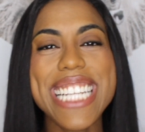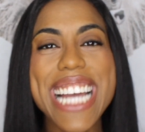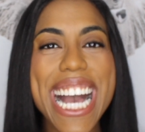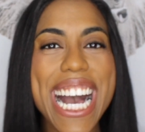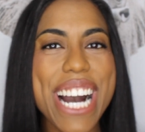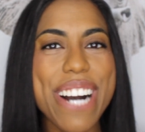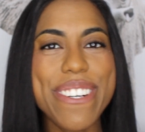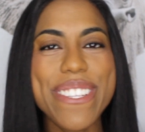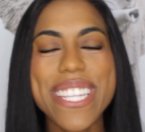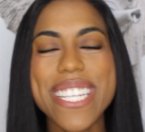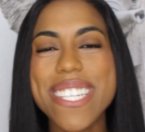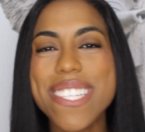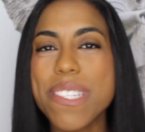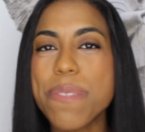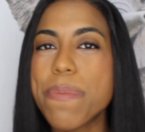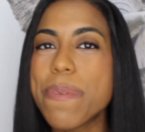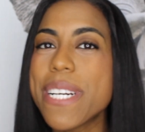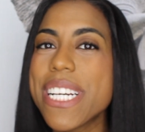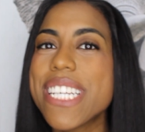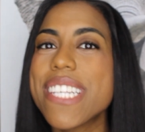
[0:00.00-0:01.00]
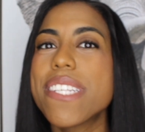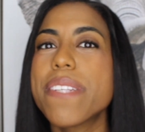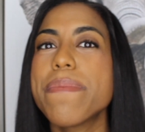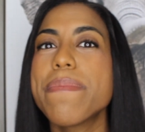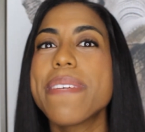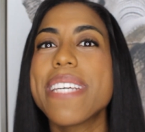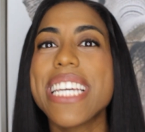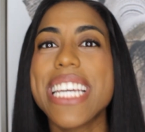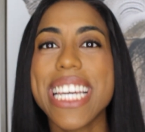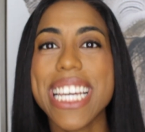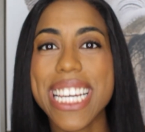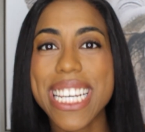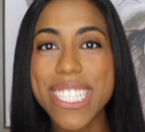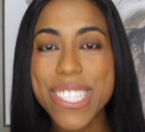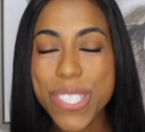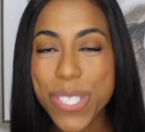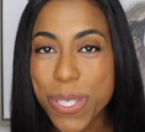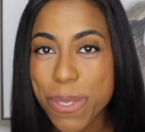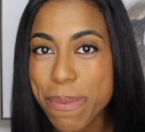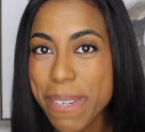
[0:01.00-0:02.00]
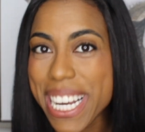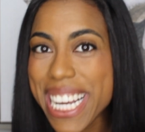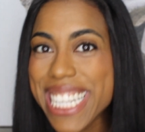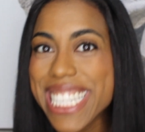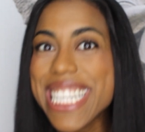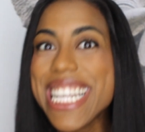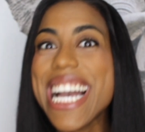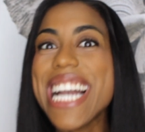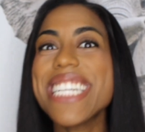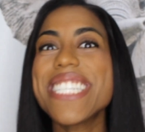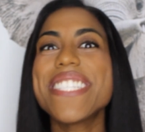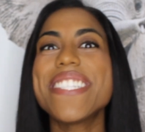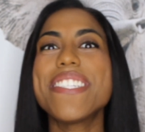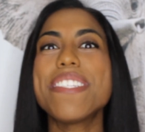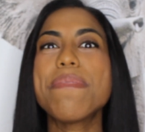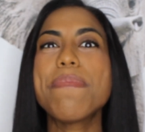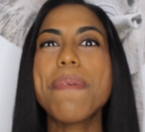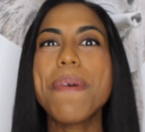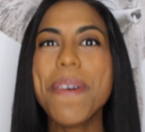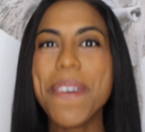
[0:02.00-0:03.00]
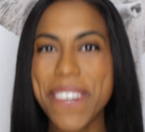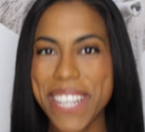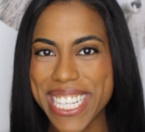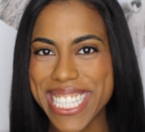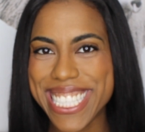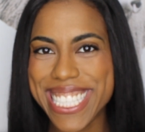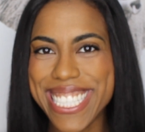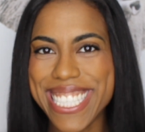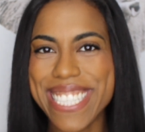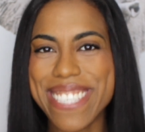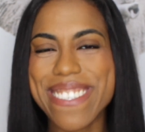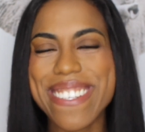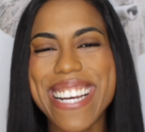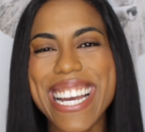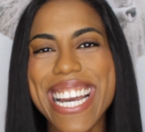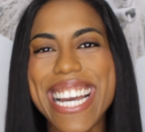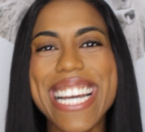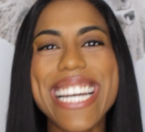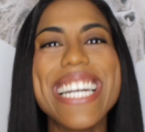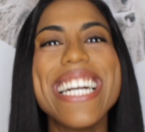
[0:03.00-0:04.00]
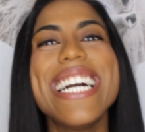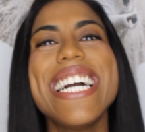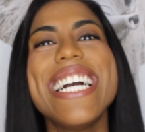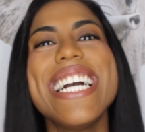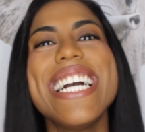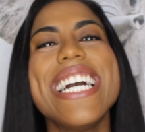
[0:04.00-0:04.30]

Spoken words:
Now, this brings me to my next point, okay?